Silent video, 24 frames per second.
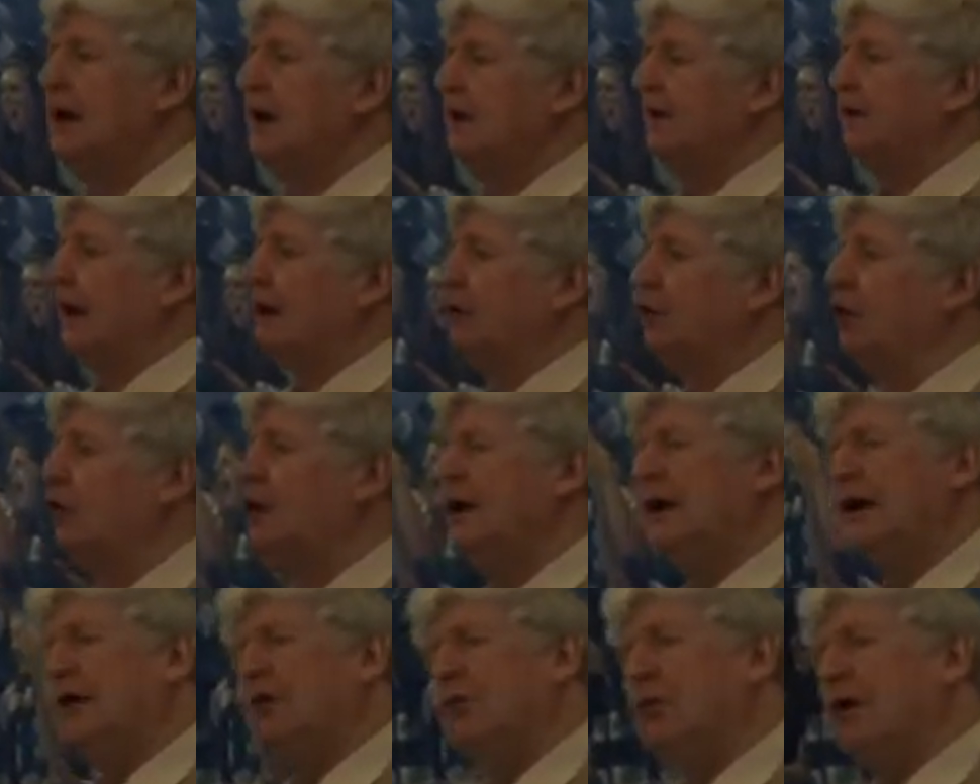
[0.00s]
they're
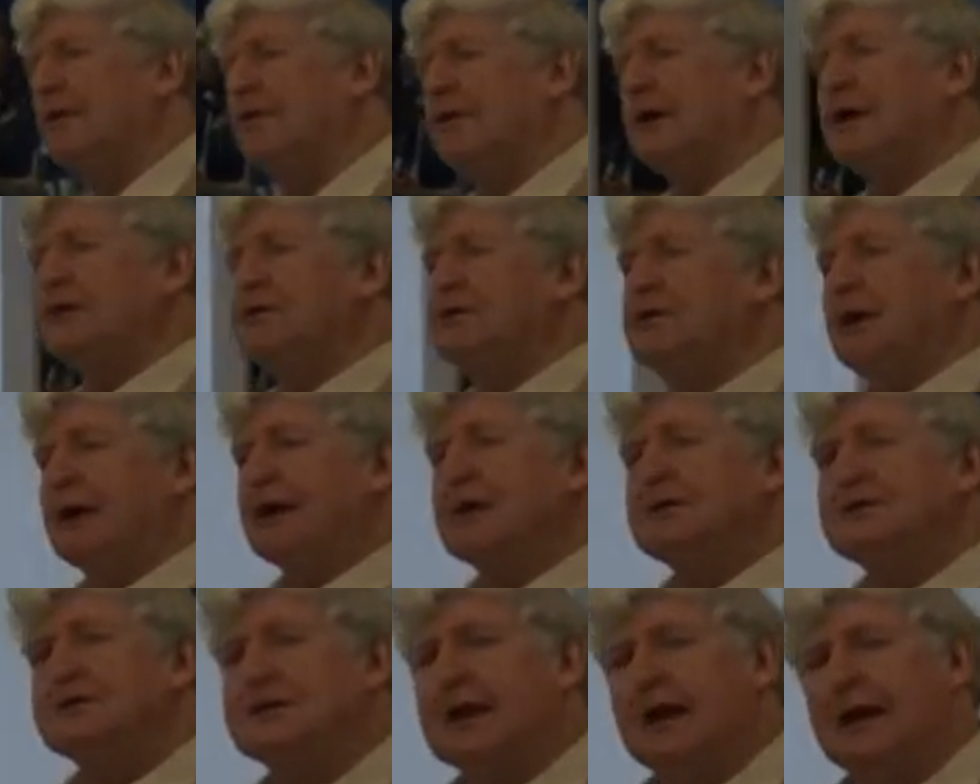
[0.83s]
looking at what they're doing
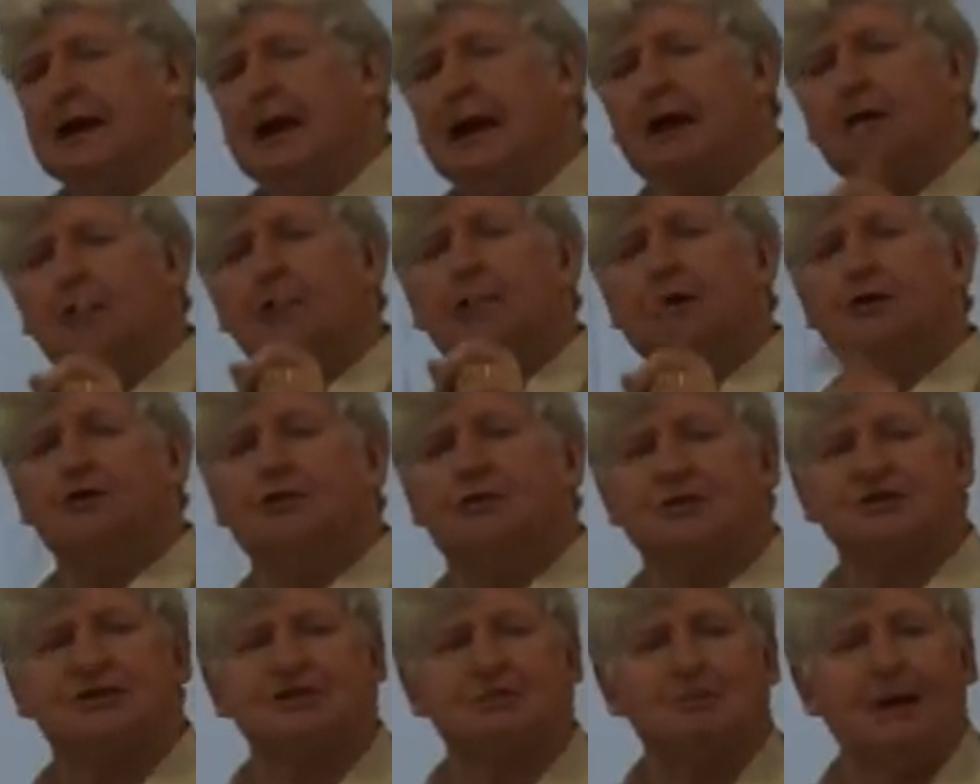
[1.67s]
and saying, how do I do
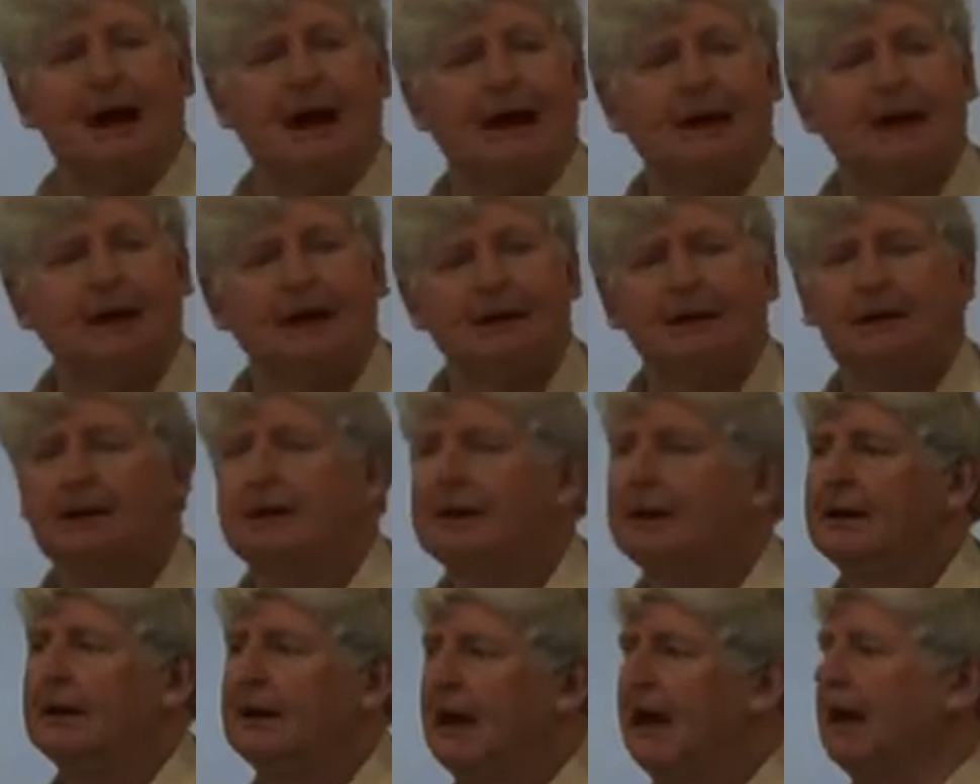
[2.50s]
it smarter?
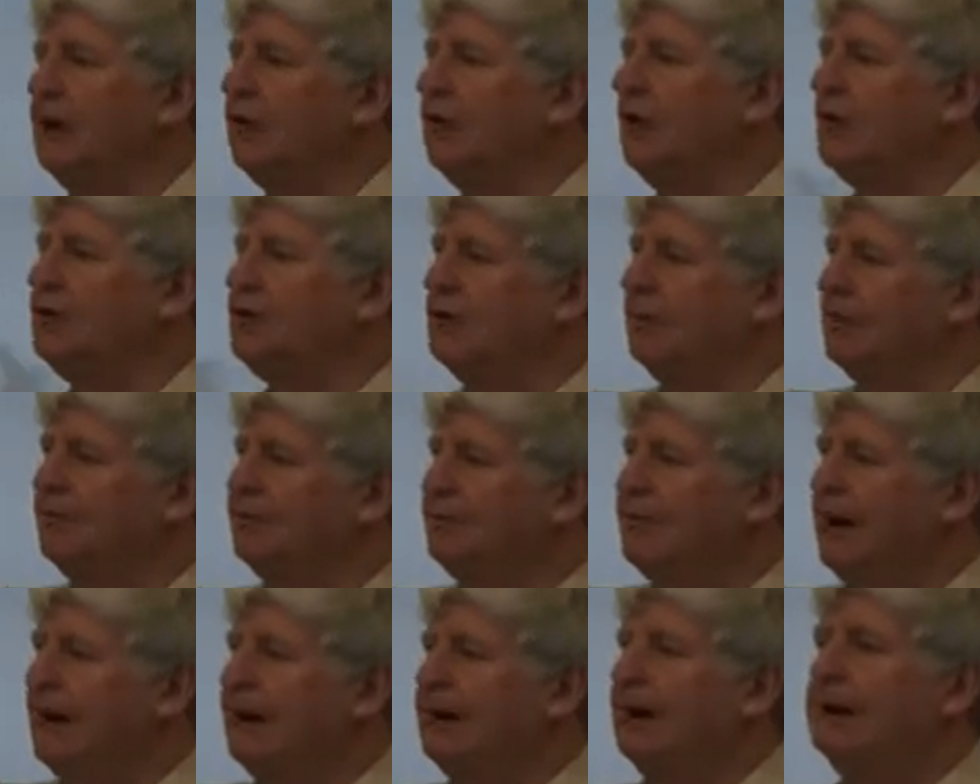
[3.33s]
How do I do it
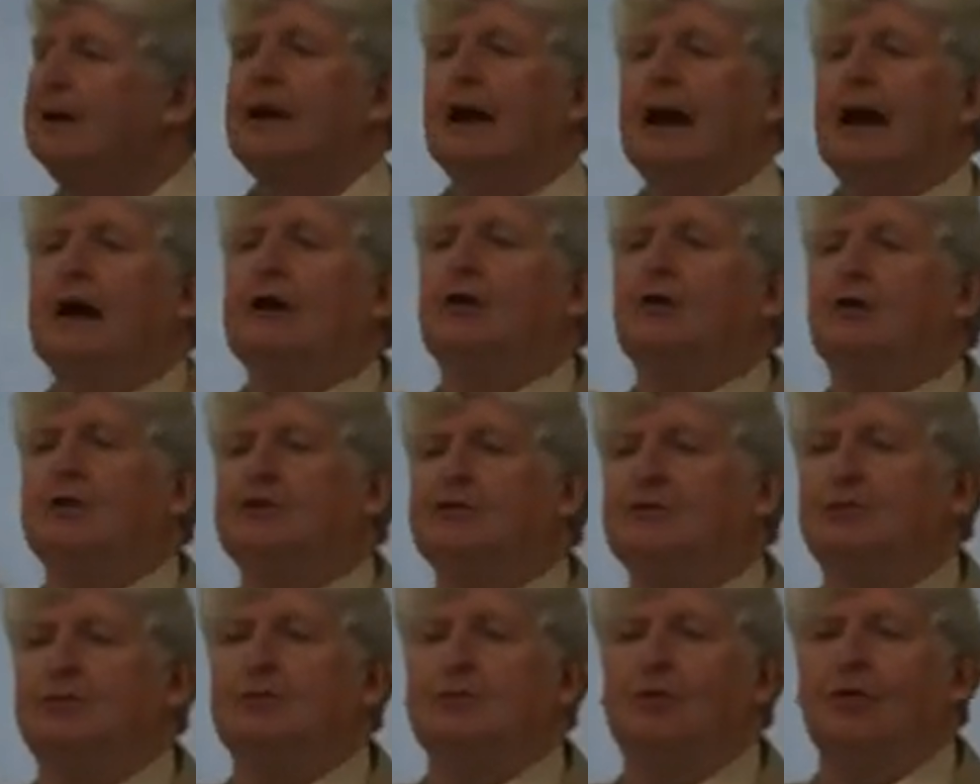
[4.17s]
better? How do I
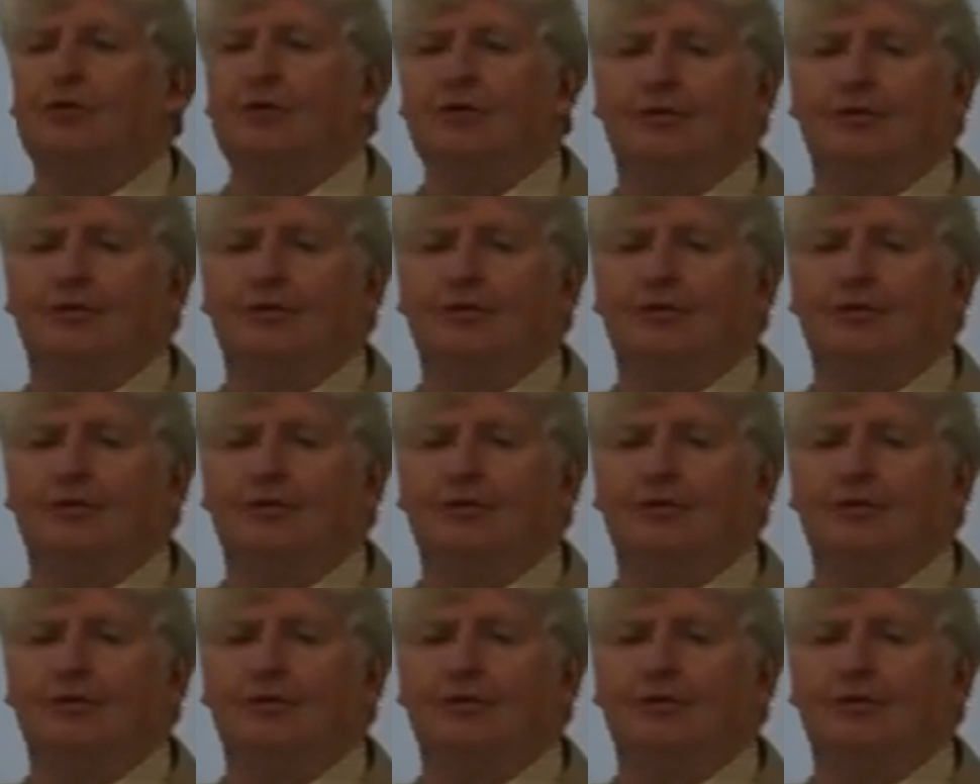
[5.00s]
do it more